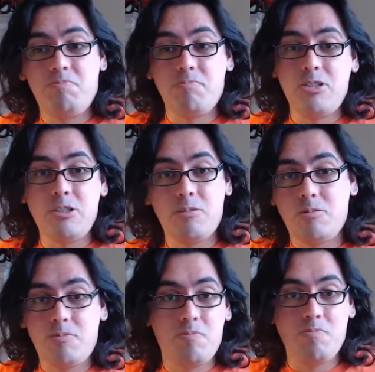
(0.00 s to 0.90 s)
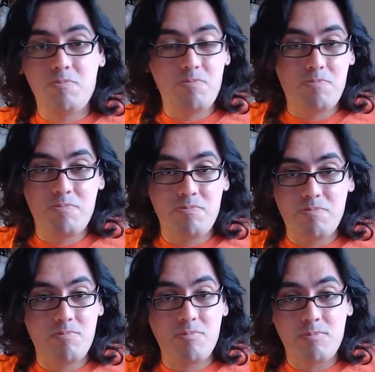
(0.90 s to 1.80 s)
just
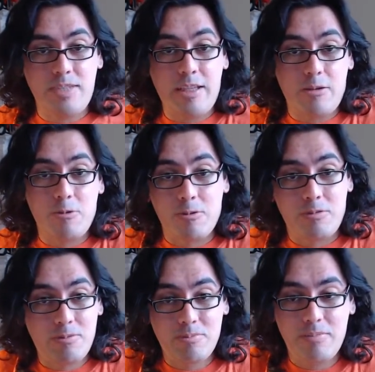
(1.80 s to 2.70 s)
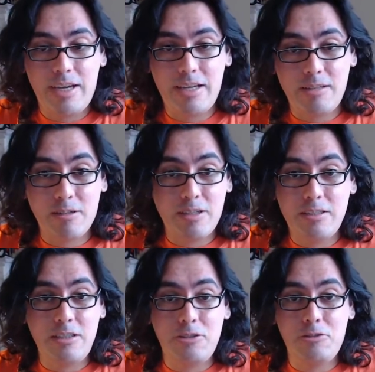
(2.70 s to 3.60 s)
take the course. And they're going
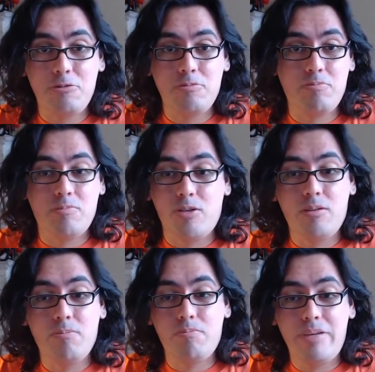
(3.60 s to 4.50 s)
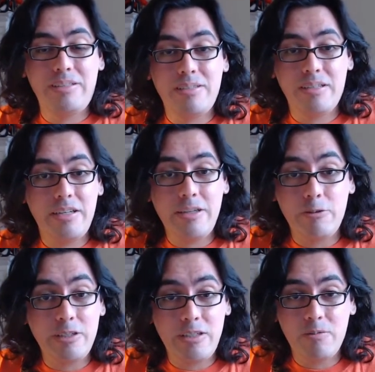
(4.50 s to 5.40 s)
to teach you all the basic nitty
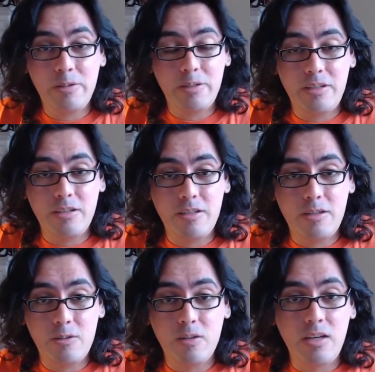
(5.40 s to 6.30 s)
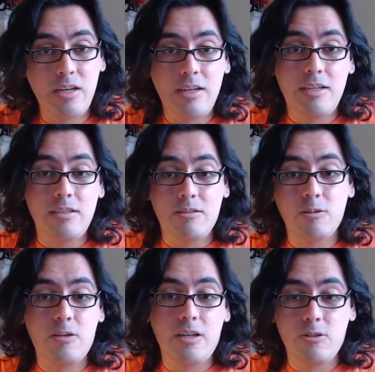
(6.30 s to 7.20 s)
gritty of what you need to know to
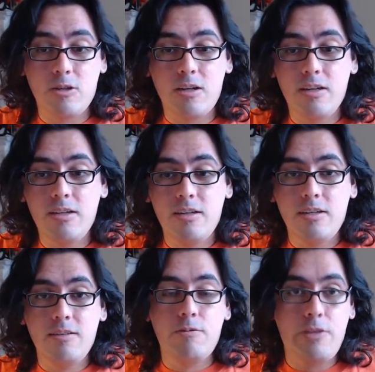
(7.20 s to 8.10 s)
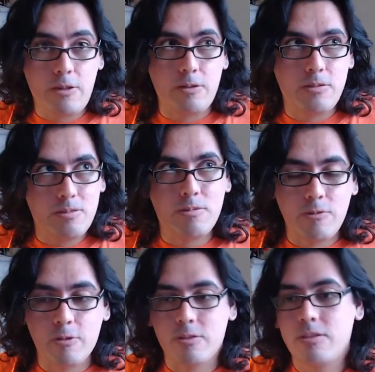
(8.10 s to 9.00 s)
learn how to draw. Figures,
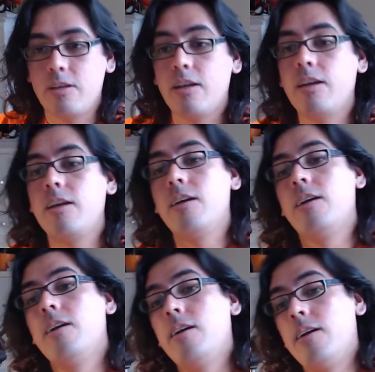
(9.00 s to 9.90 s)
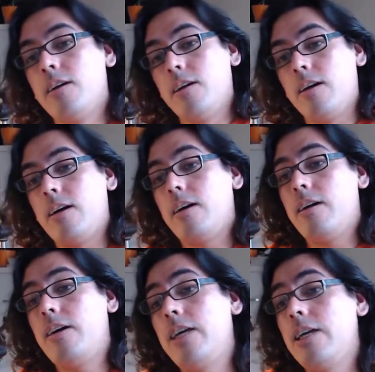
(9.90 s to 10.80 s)
of course.
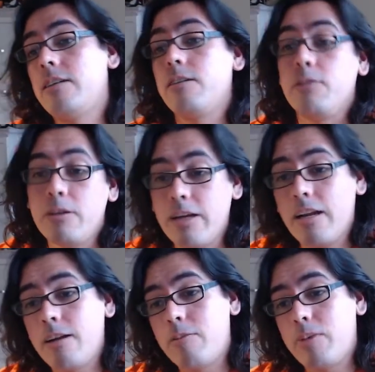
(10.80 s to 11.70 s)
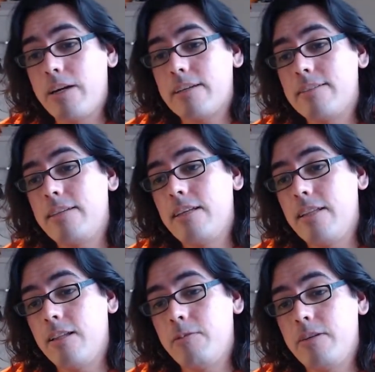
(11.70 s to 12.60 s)
So if you don't got $100,
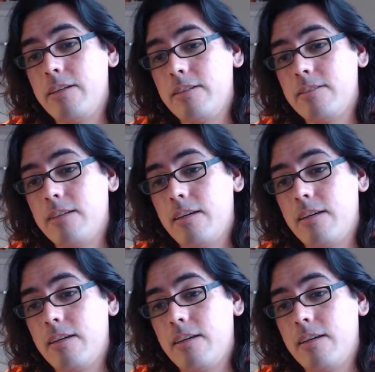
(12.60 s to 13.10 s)
the other one is